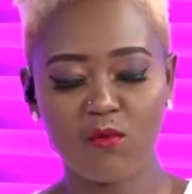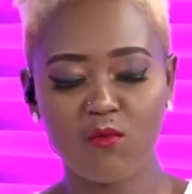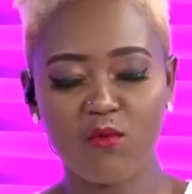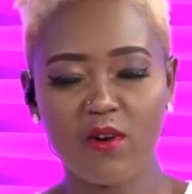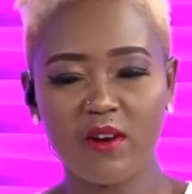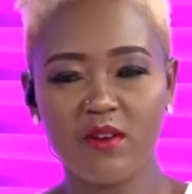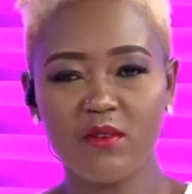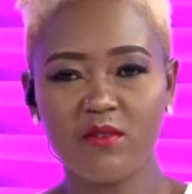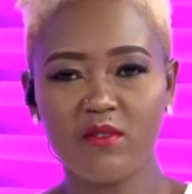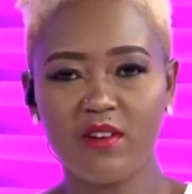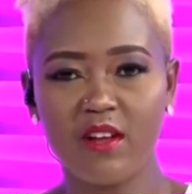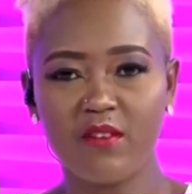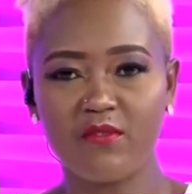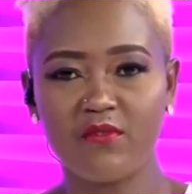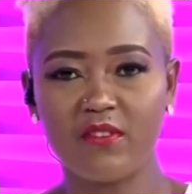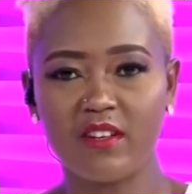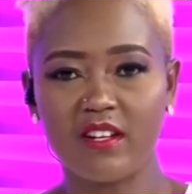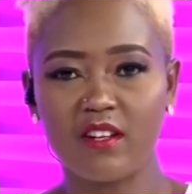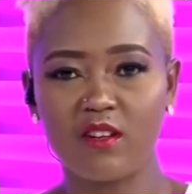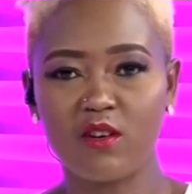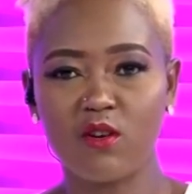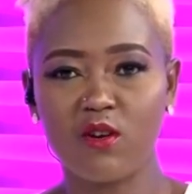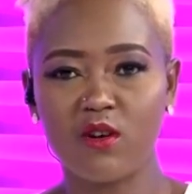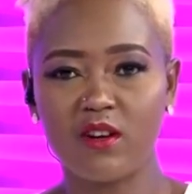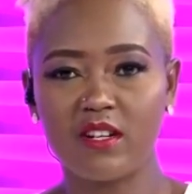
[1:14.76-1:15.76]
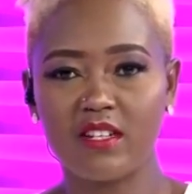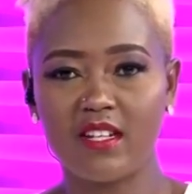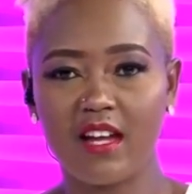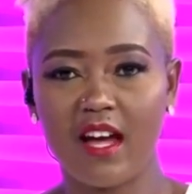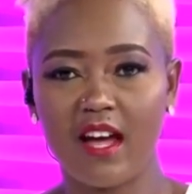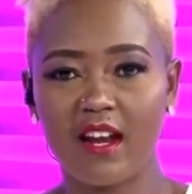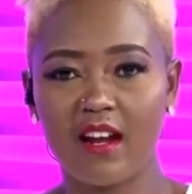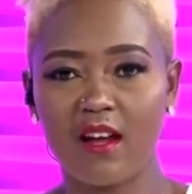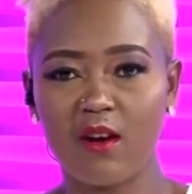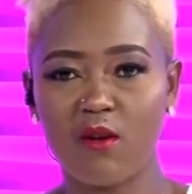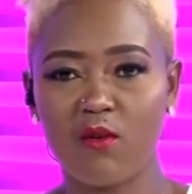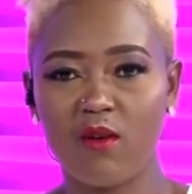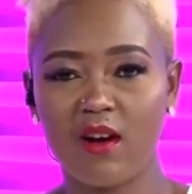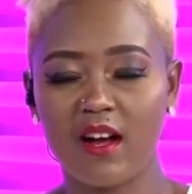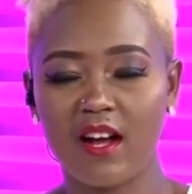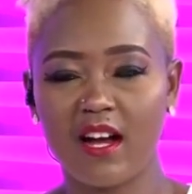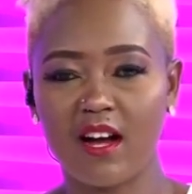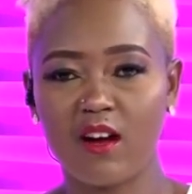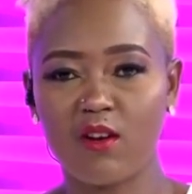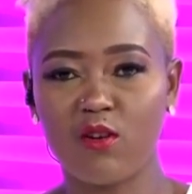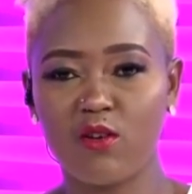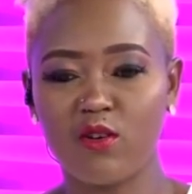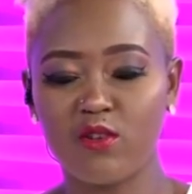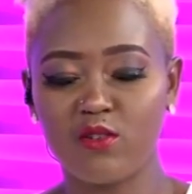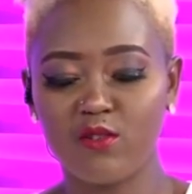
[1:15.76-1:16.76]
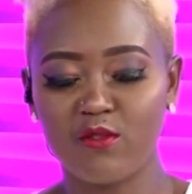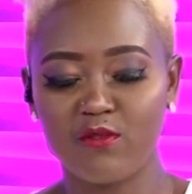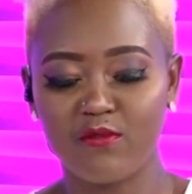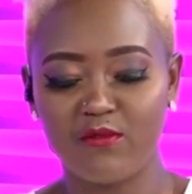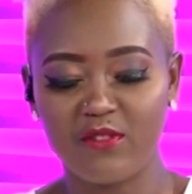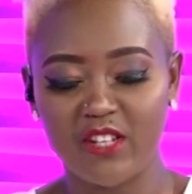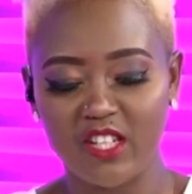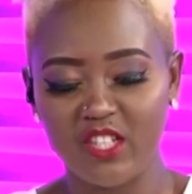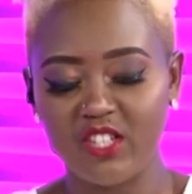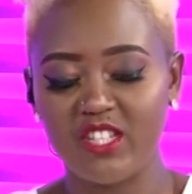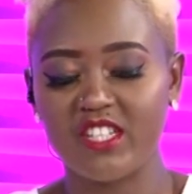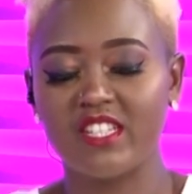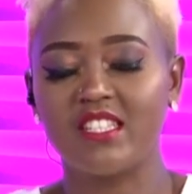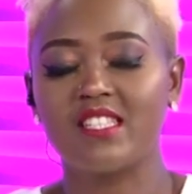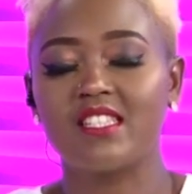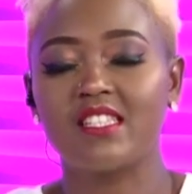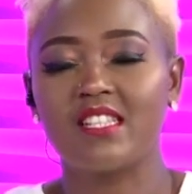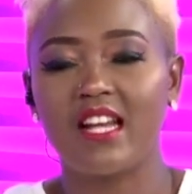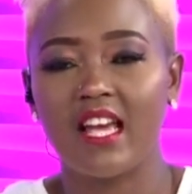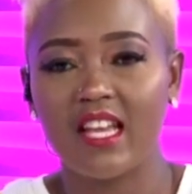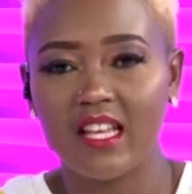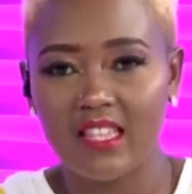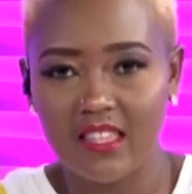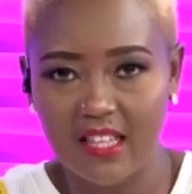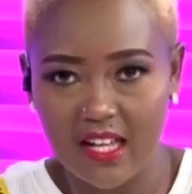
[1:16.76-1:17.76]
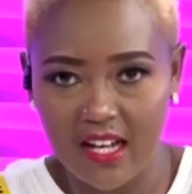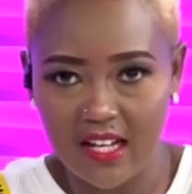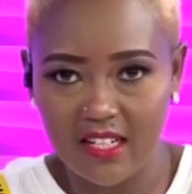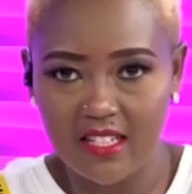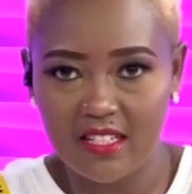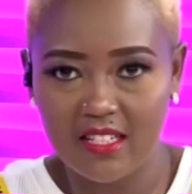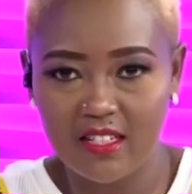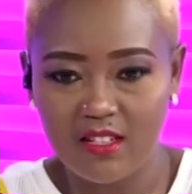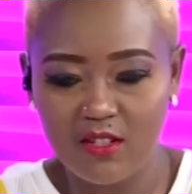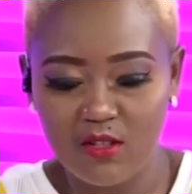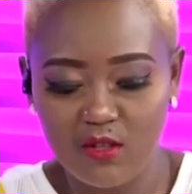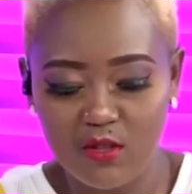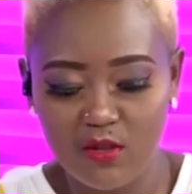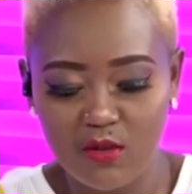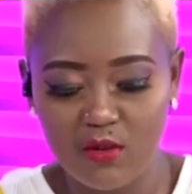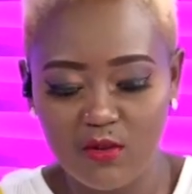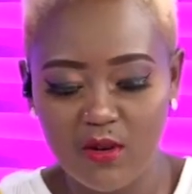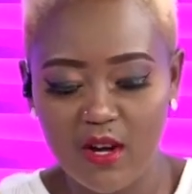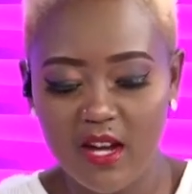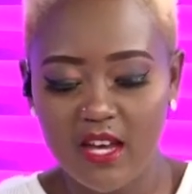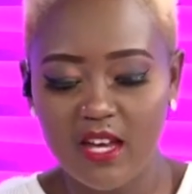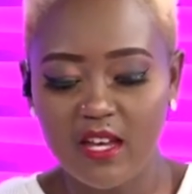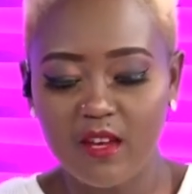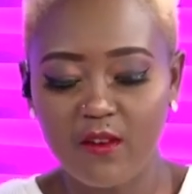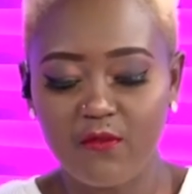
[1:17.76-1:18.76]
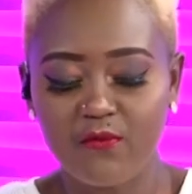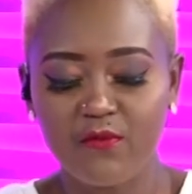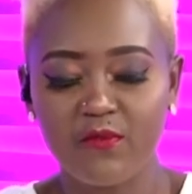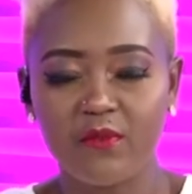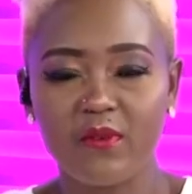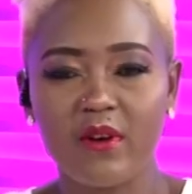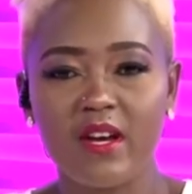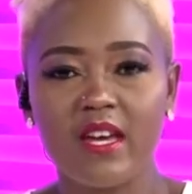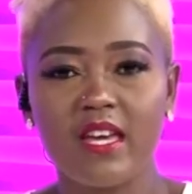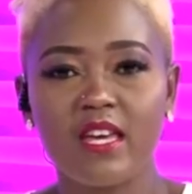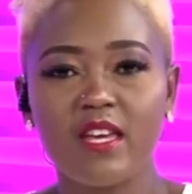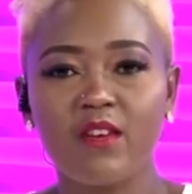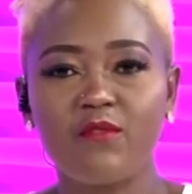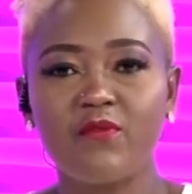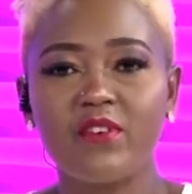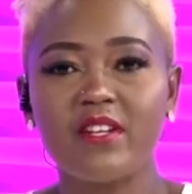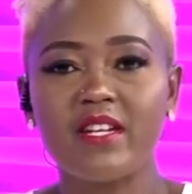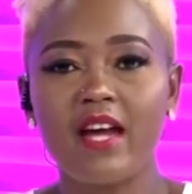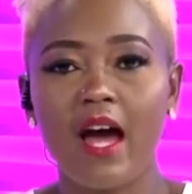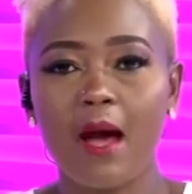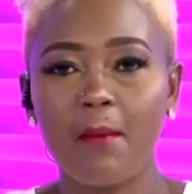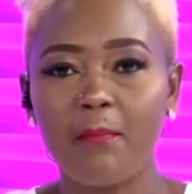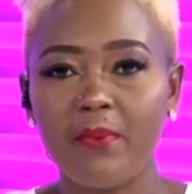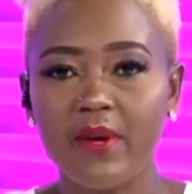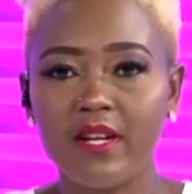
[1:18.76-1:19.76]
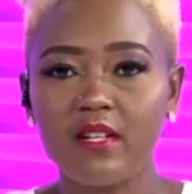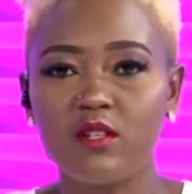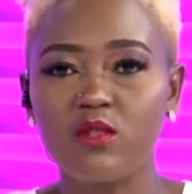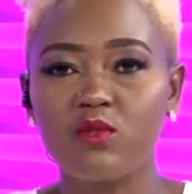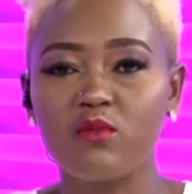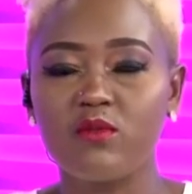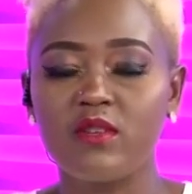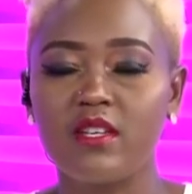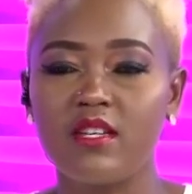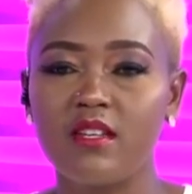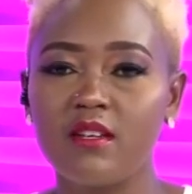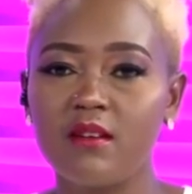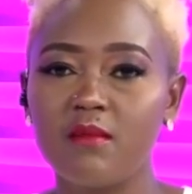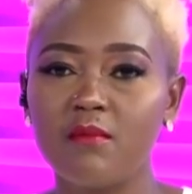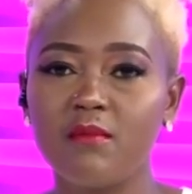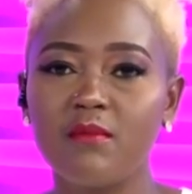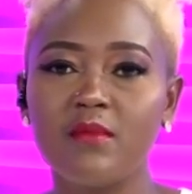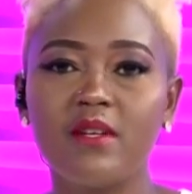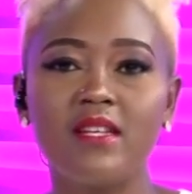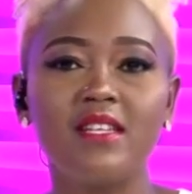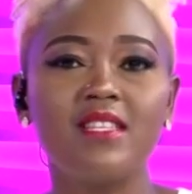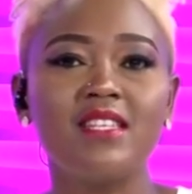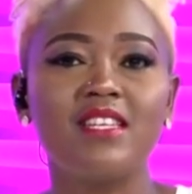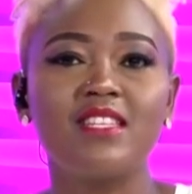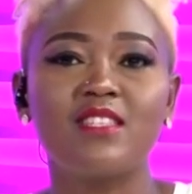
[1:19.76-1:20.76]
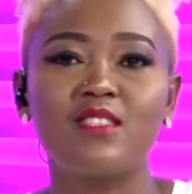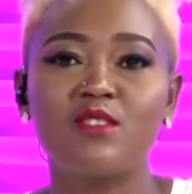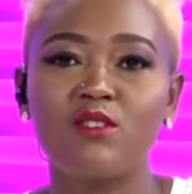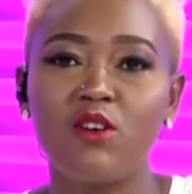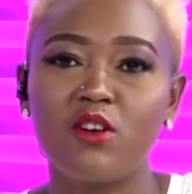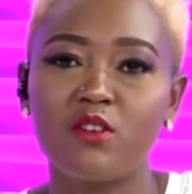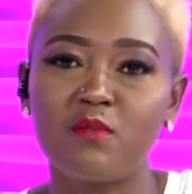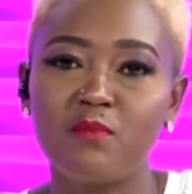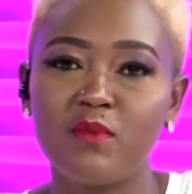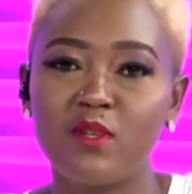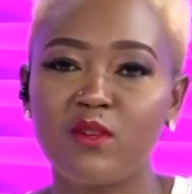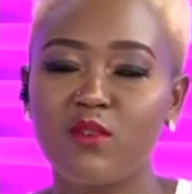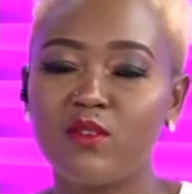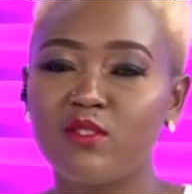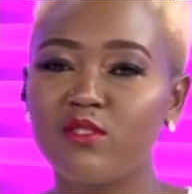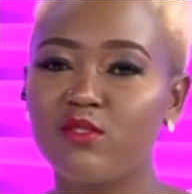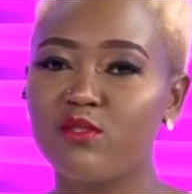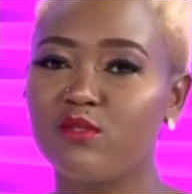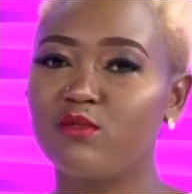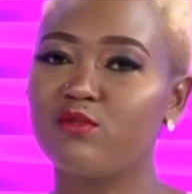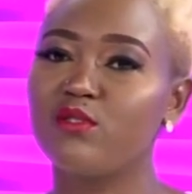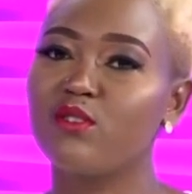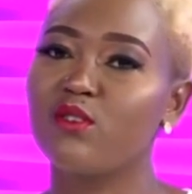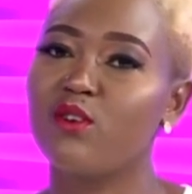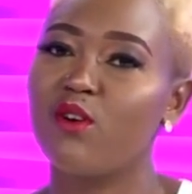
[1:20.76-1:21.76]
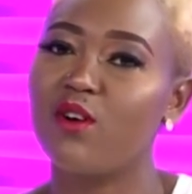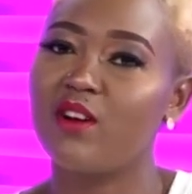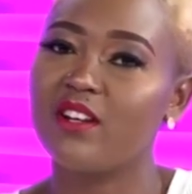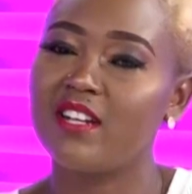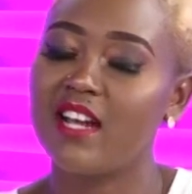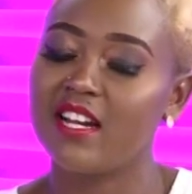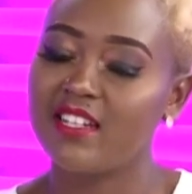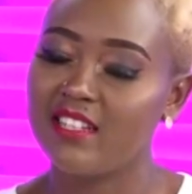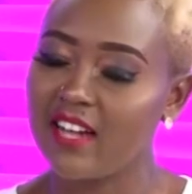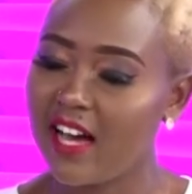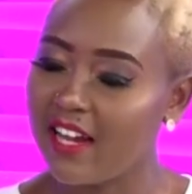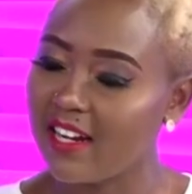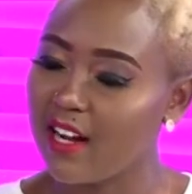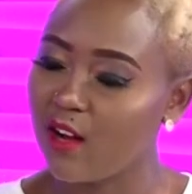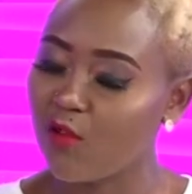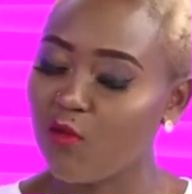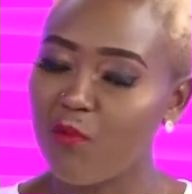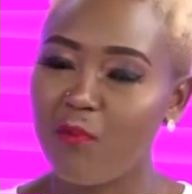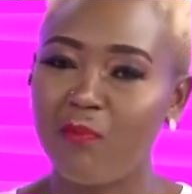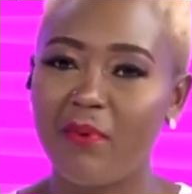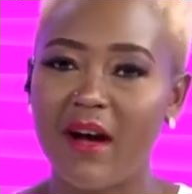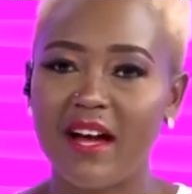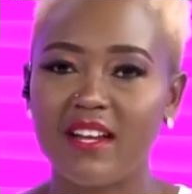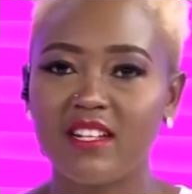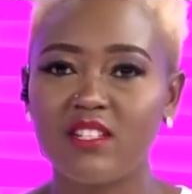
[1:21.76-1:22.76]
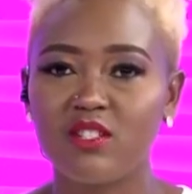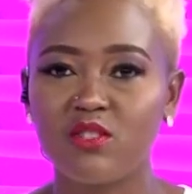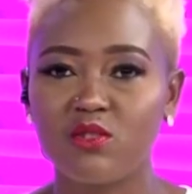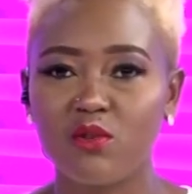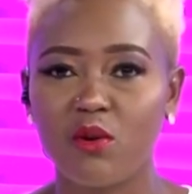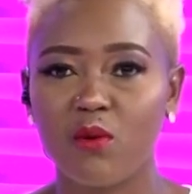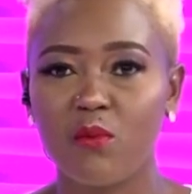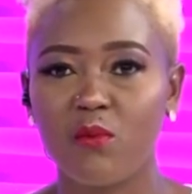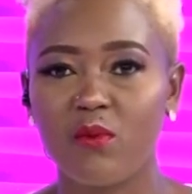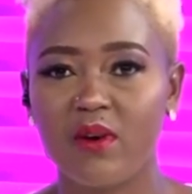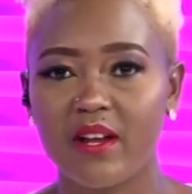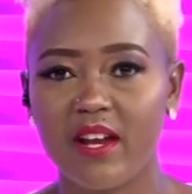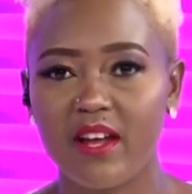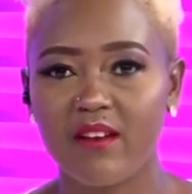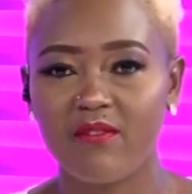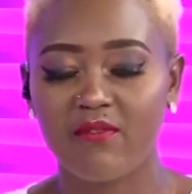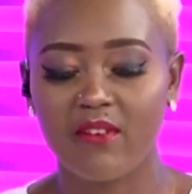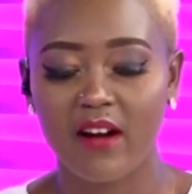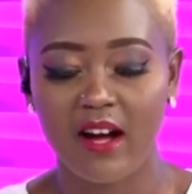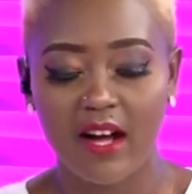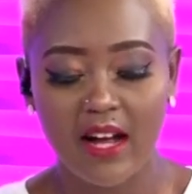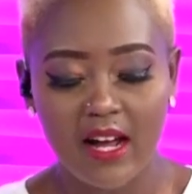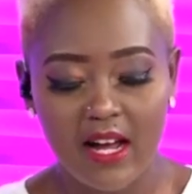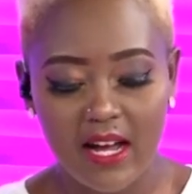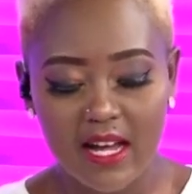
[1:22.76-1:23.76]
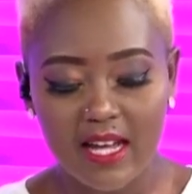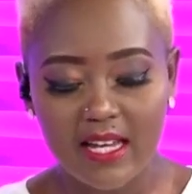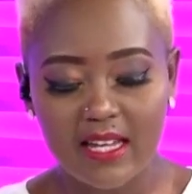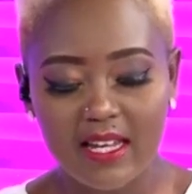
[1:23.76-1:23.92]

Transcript: kwa nini na feel God anakuanga God of vengeance like that? You know, if it happened to him, it's not because sijui God that anakupunish or whatever.